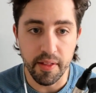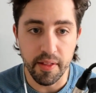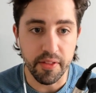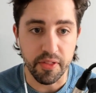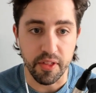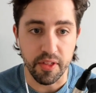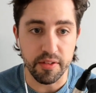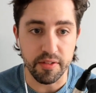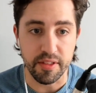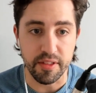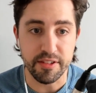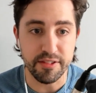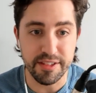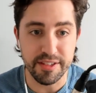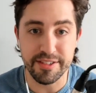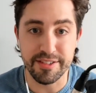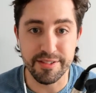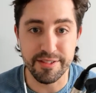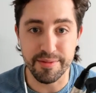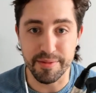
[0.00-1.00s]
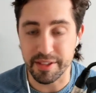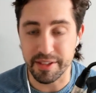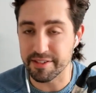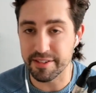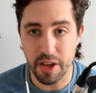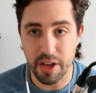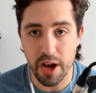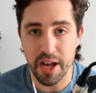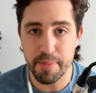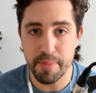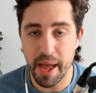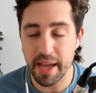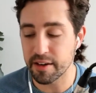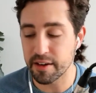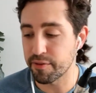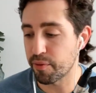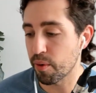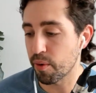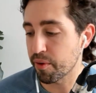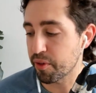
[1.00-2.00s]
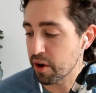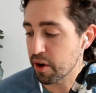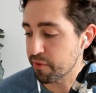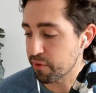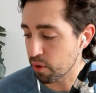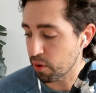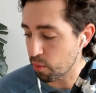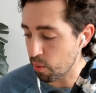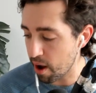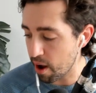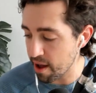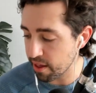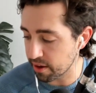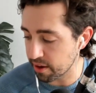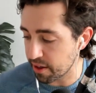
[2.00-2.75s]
Like this has gone back and forth here for a while,